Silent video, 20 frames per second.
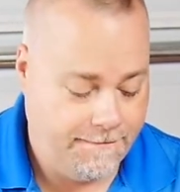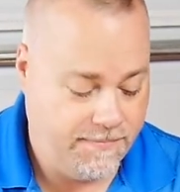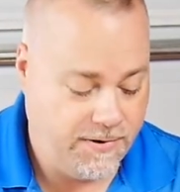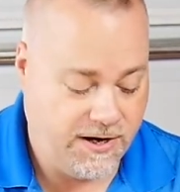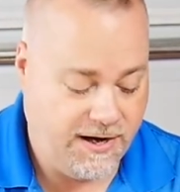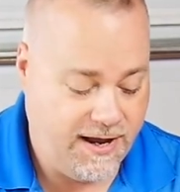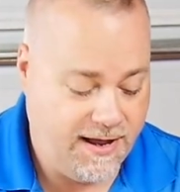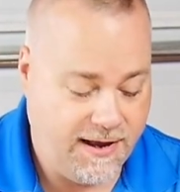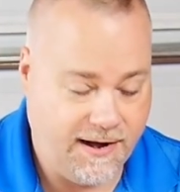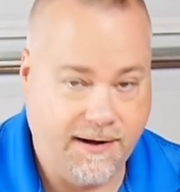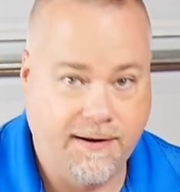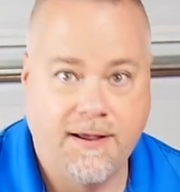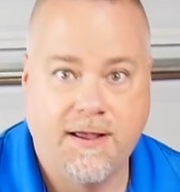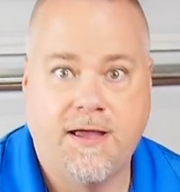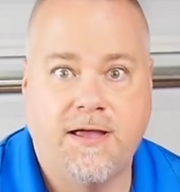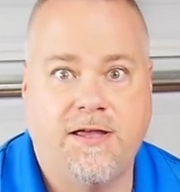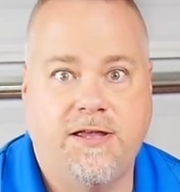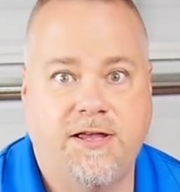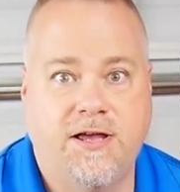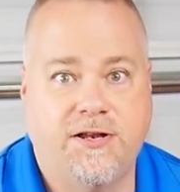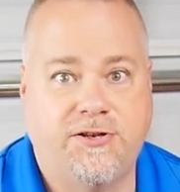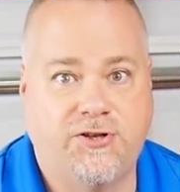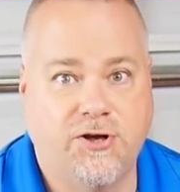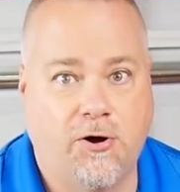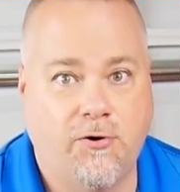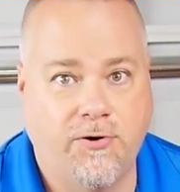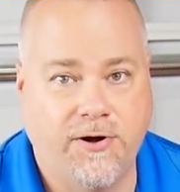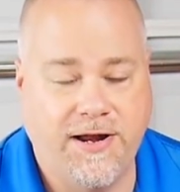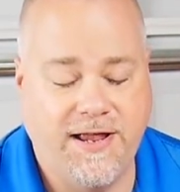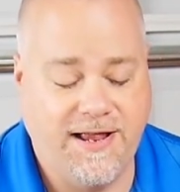But again, you
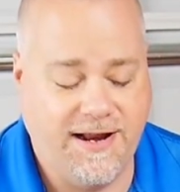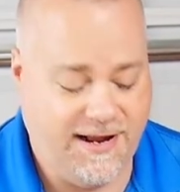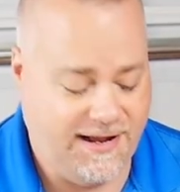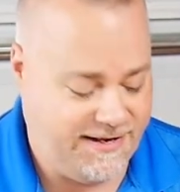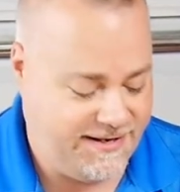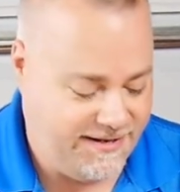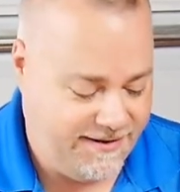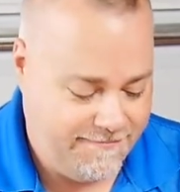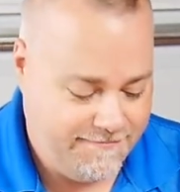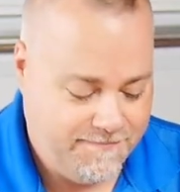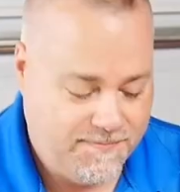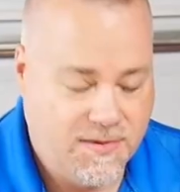don't need it.